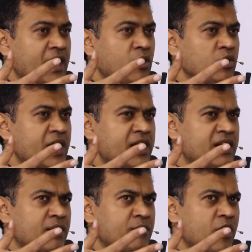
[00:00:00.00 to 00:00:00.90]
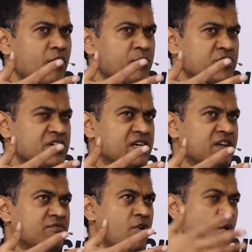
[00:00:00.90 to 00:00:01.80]
And I look at it, and now I'm
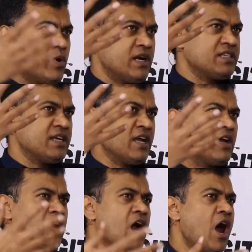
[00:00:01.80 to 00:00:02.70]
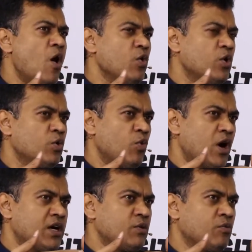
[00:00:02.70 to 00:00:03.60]
projecting forward and saying, okay,
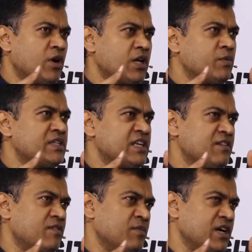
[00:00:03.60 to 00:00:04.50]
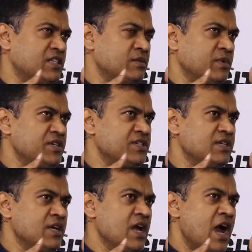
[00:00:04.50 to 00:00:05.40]
what are we seeing from
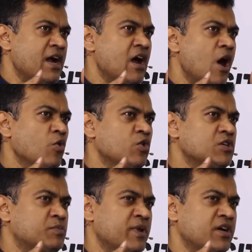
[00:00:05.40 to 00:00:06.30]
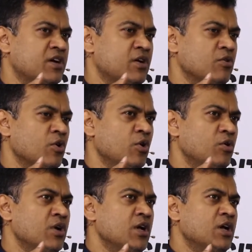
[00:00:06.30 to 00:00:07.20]
customers, and how could Spinnaker
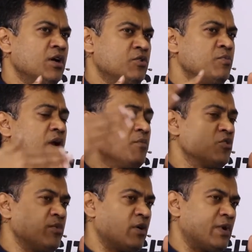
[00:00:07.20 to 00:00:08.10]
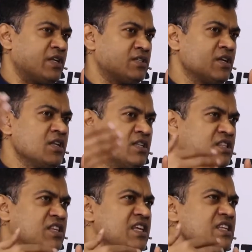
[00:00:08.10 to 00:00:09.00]
grow to become ubiquitous?
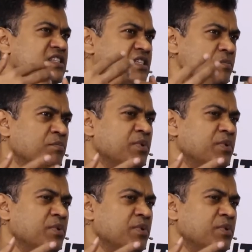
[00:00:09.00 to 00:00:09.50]
The three